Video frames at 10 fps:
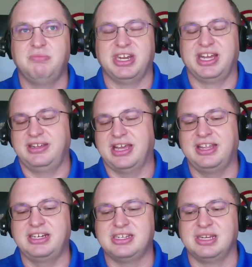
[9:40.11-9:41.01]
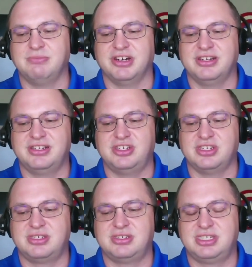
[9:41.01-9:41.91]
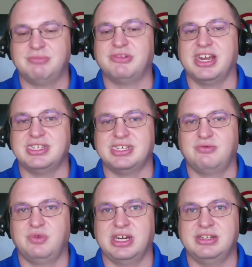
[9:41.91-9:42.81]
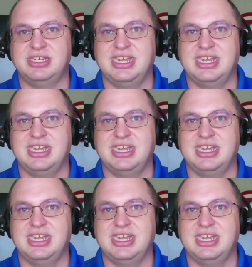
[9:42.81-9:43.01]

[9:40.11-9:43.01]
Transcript: but I, I like to summar, just summarize it where